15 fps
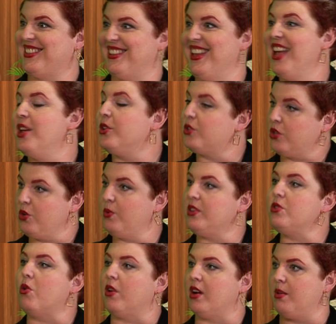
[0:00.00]
Mm-hmm. So you
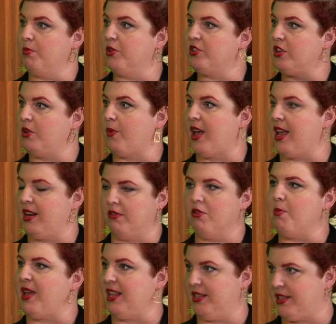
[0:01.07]
ignore it and push it away and it
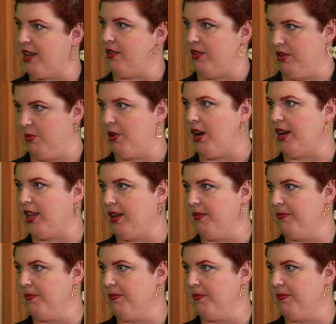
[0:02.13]
remains there in your body.